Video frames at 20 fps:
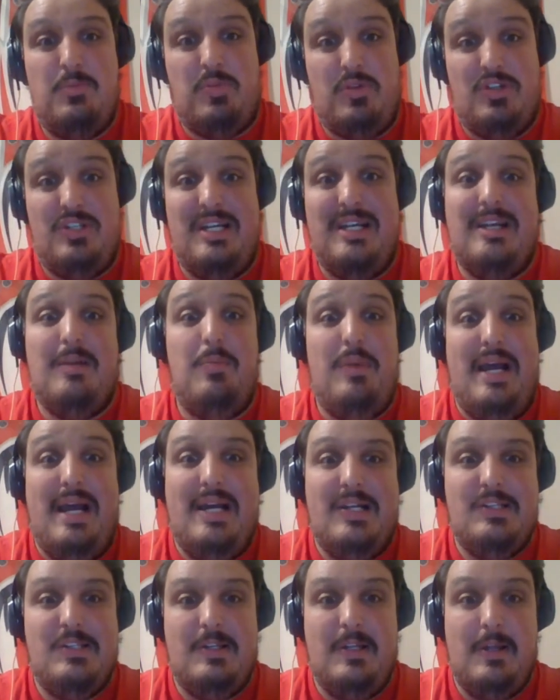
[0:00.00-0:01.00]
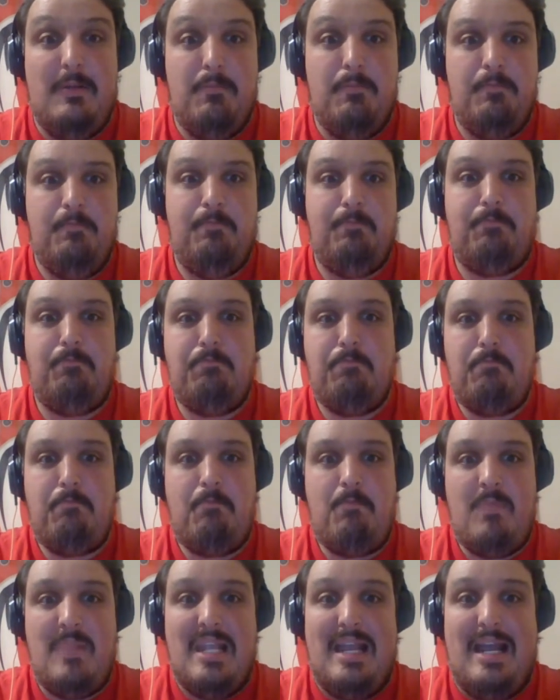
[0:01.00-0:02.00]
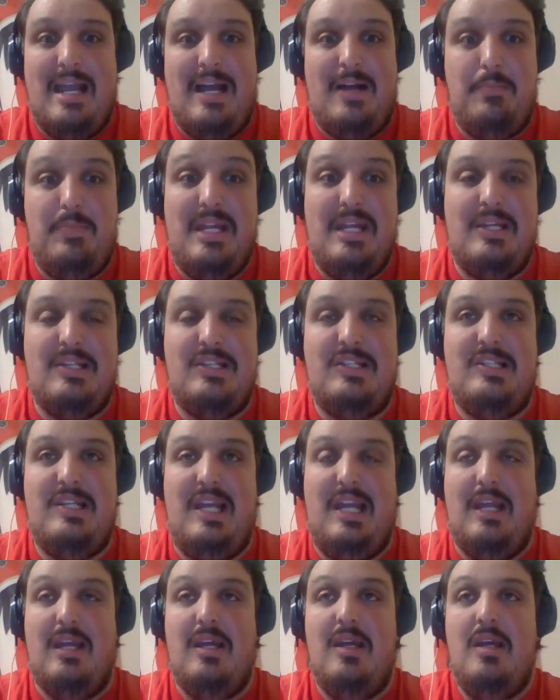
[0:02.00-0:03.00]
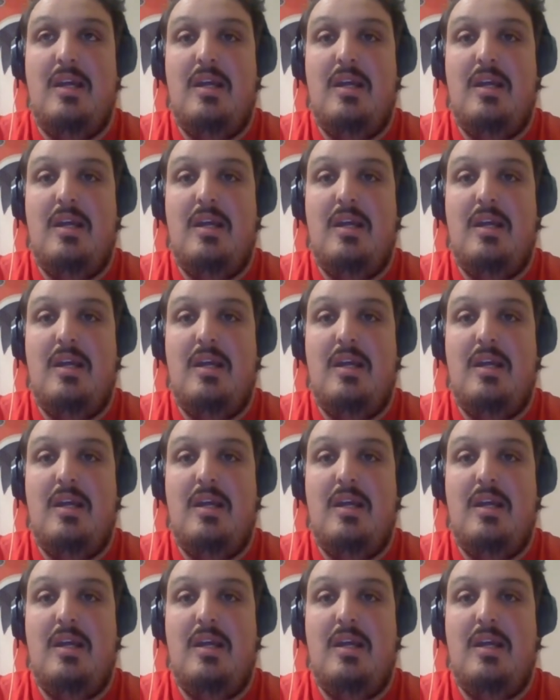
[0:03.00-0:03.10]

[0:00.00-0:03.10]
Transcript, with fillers: percent capacity at P N C.